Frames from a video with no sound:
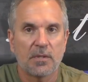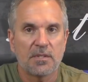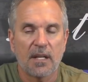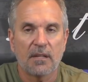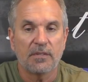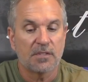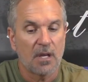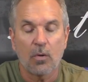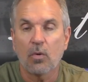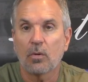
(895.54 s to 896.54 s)
objective. It's
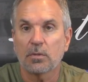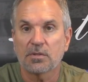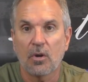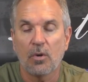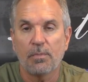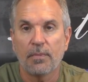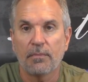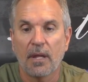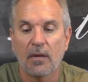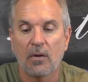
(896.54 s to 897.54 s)
not a horrible scope
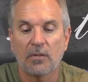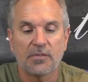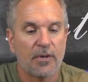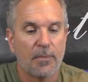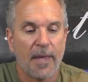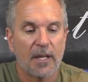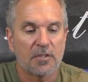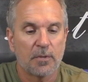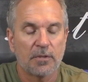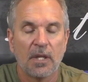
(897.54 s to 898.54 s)
at all. It's very
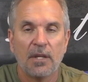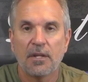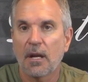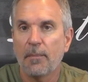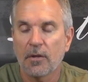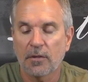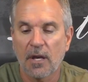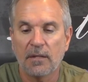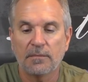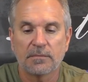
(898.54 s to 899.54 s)
manageable. Not a mil
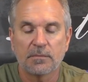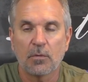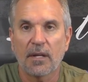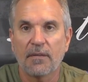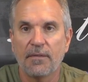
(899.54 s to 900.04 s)
dot, more like a